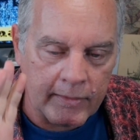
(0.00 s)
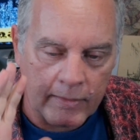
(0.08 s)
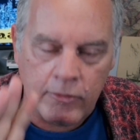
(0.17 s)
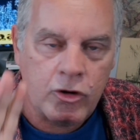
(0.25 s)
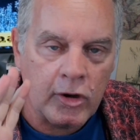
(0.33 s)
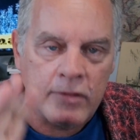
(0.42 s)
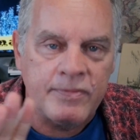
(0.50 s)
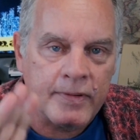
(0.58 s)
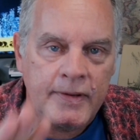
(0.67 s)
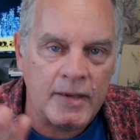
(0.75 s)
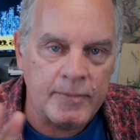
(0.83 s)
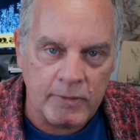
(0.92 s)
good for
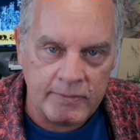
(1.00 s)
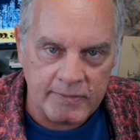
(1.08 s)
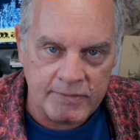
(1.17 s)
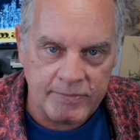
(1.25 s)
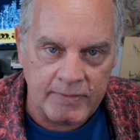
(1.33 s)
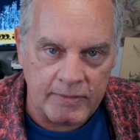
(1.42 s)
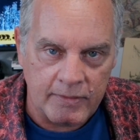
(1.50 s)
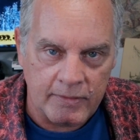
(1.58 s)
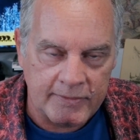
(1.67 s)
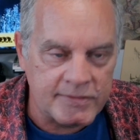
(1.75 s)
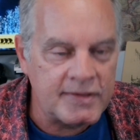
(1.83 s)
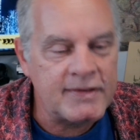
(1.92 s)
him on this video
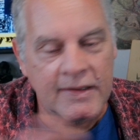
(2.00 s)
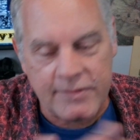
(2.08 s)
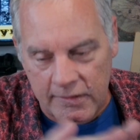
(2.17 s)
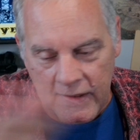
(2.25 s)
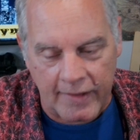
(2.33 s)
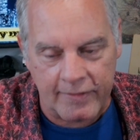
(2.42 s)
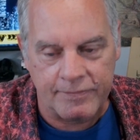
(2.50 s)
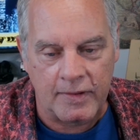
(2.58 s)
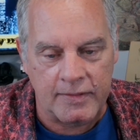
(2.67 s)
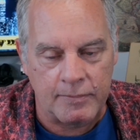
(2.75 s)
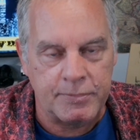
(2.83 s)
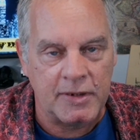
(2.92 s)
because he gets a lot of
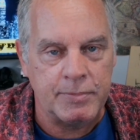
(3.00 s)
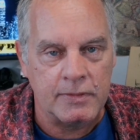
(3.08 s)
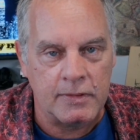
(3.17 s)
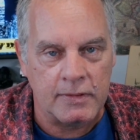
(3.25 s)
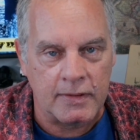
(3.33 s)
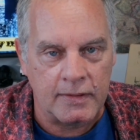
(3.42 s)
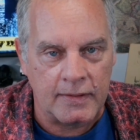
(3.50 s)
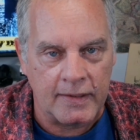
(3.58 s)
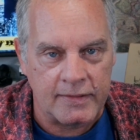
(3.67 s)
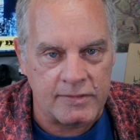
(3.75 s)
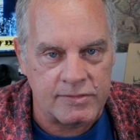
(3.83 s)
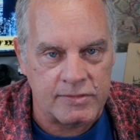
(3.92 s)
fucking people looking at
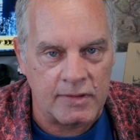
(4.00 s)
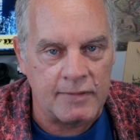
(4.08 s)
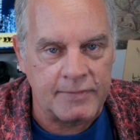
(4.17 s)
his stuff,